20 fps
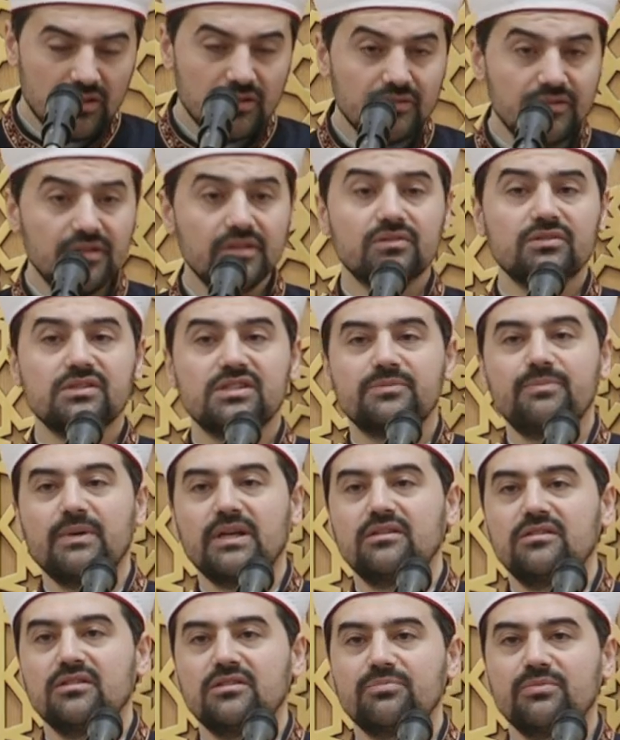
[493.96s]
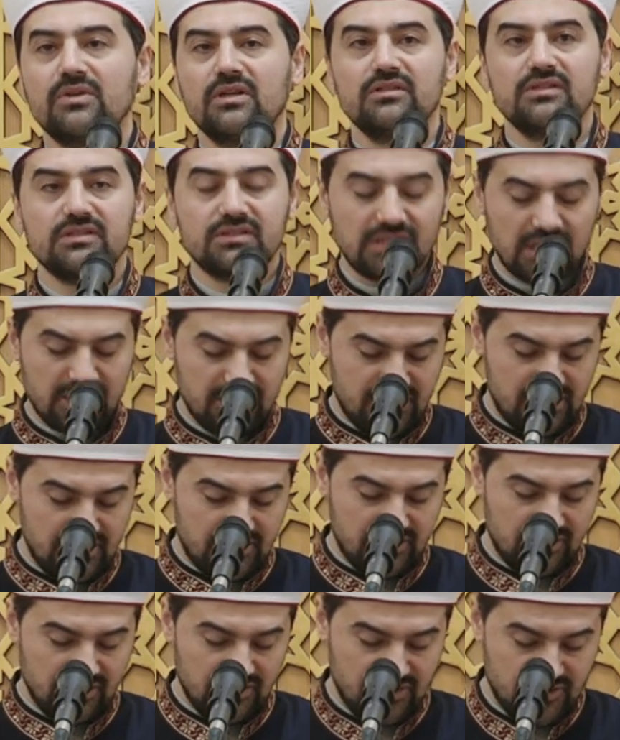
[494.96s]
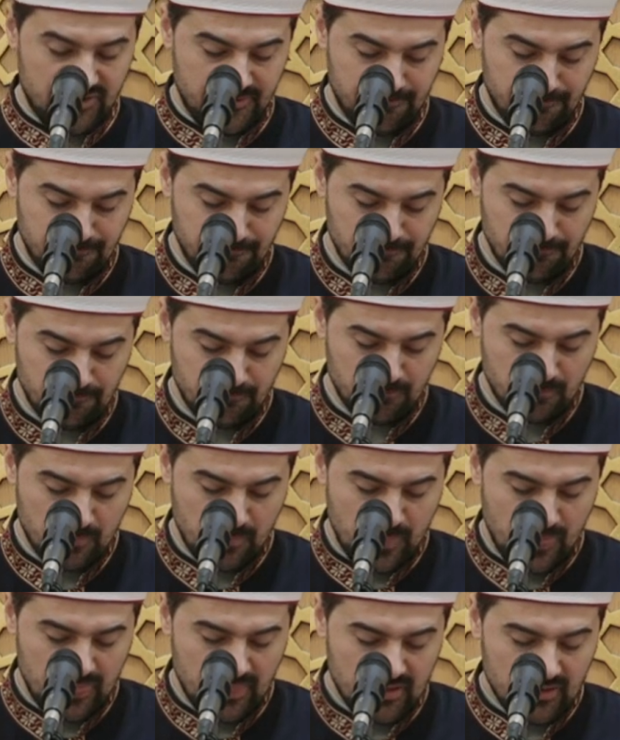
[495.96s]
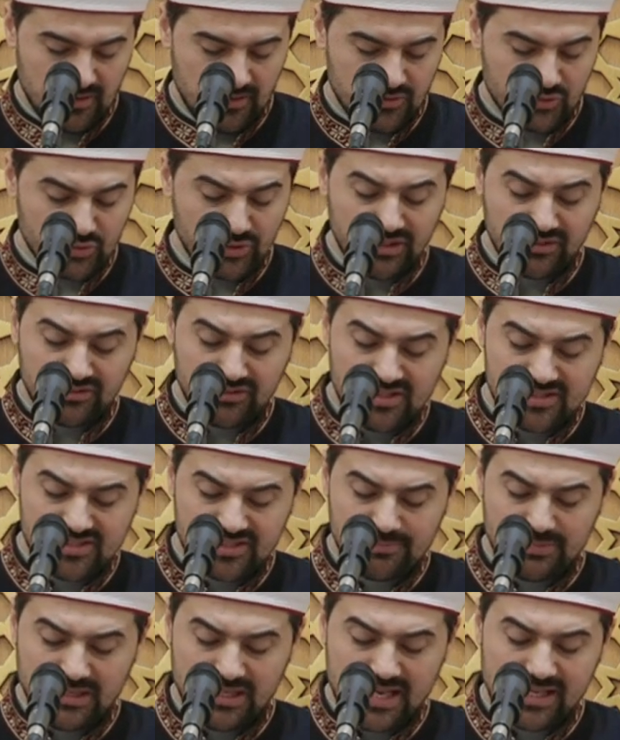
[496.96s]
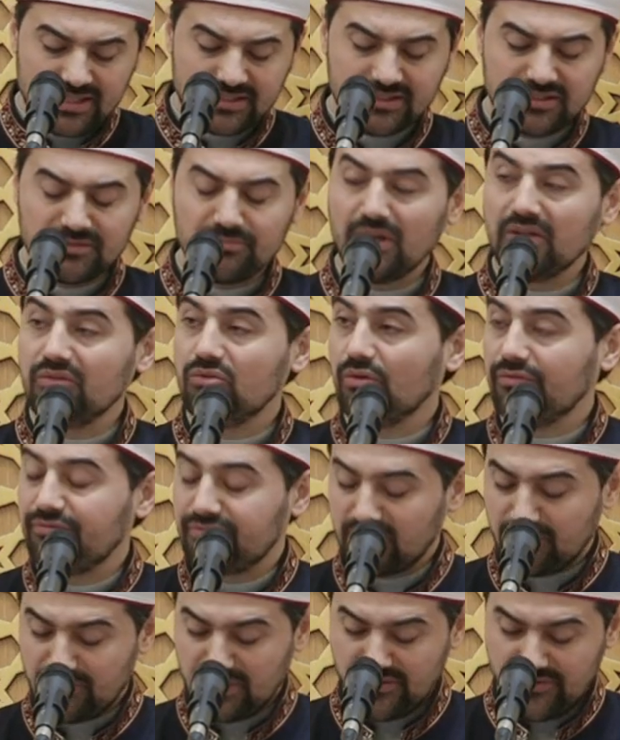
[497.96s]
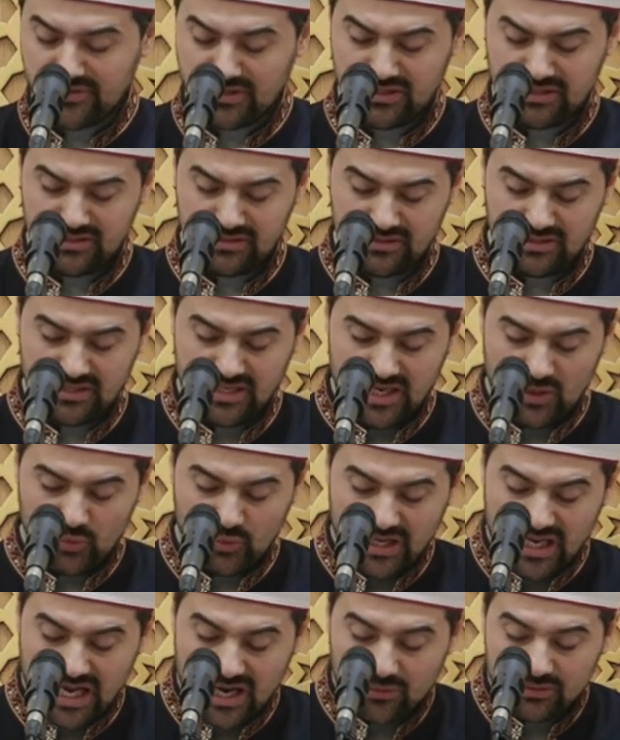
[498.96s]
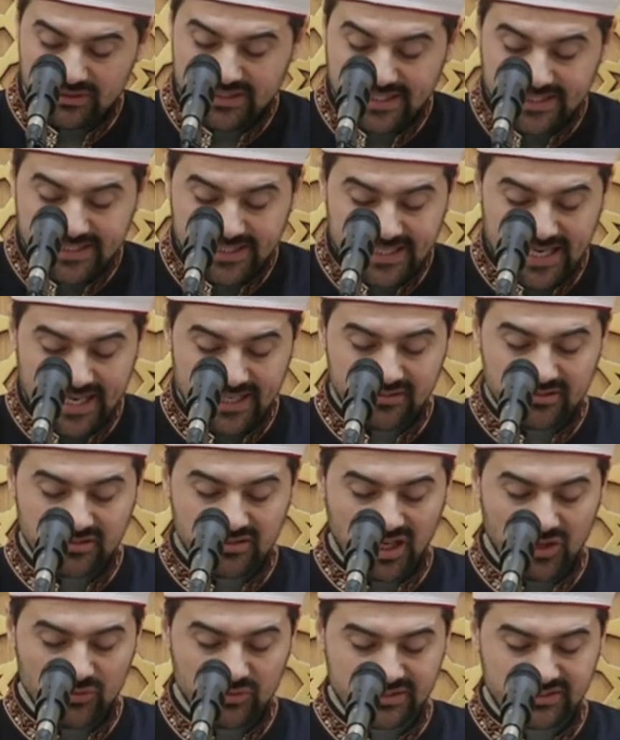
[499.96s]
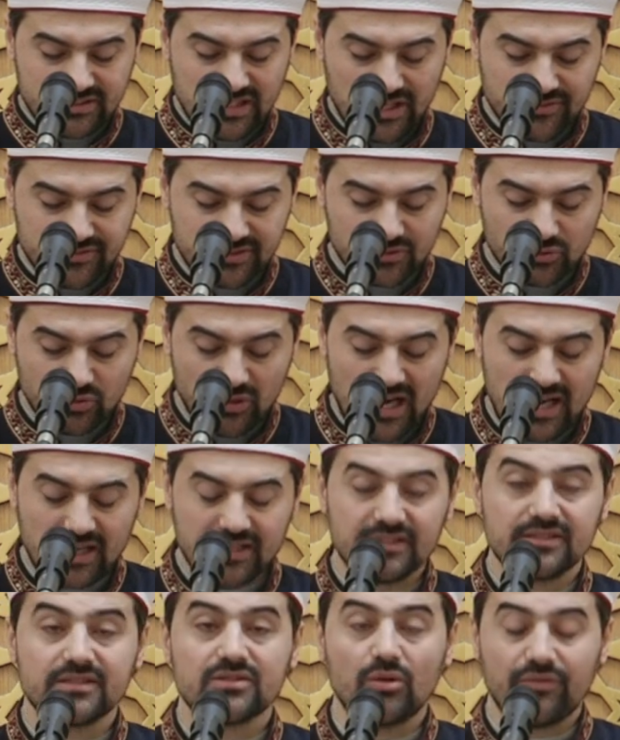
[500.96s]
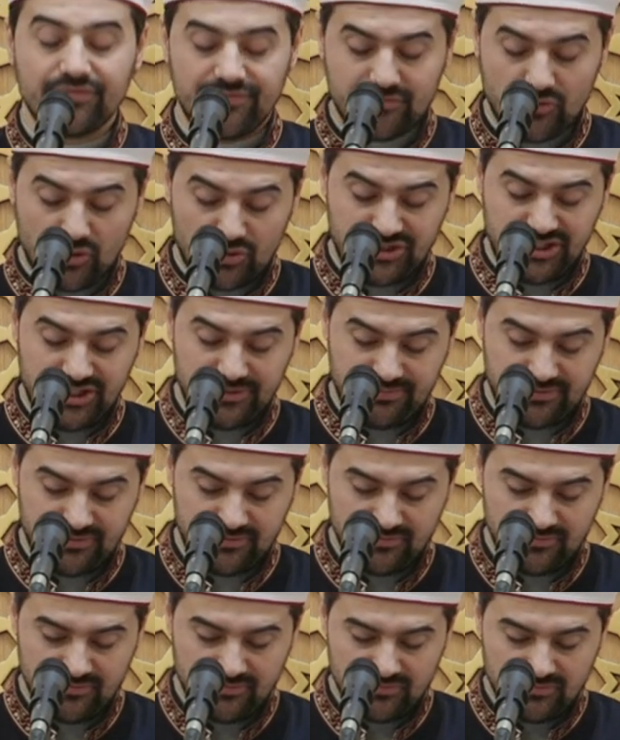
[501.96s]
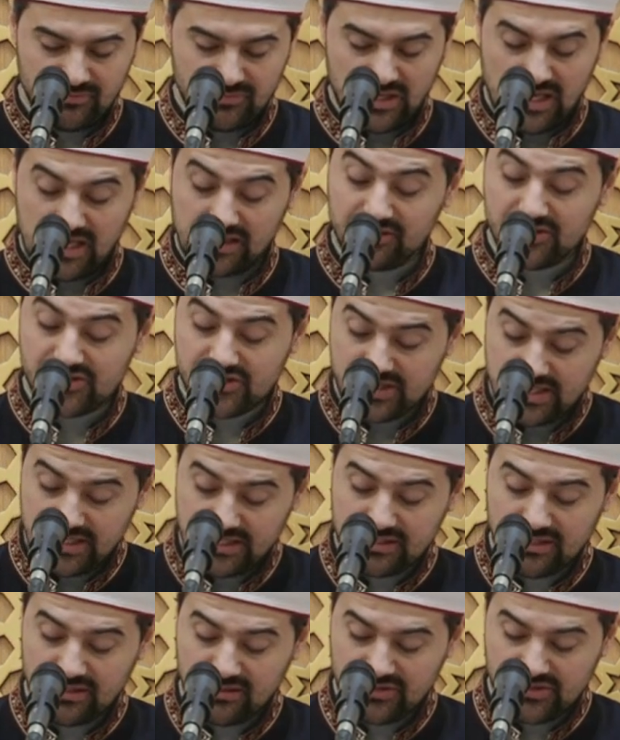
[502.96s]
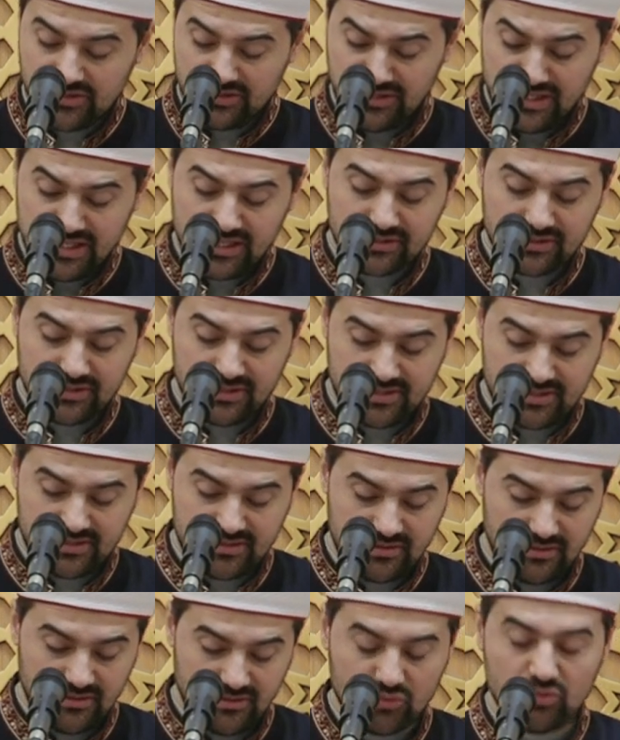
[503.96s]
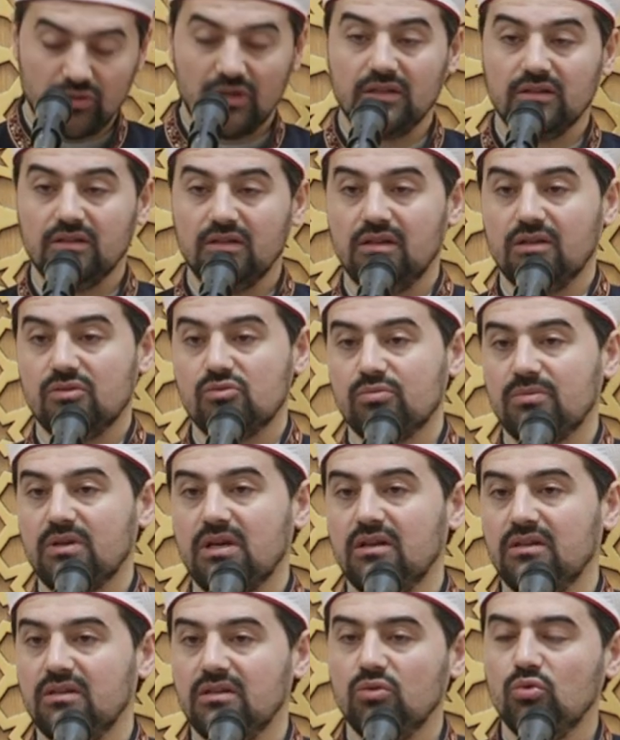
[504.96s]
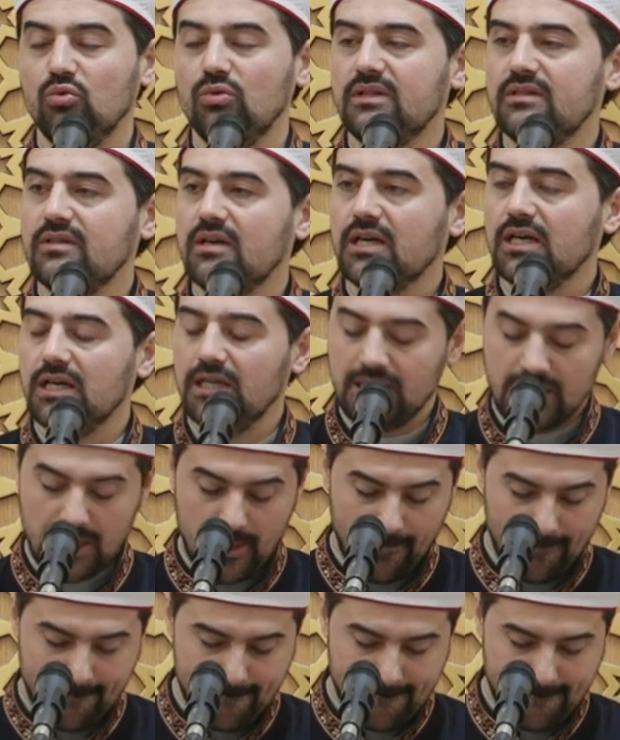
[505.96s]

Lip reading: Dear respected brothers and sisters, during this blessed month of Ramadan, we have dedicated ourselves to acts of worship and seeking nearness to Allah subhanahu wa ta'ala.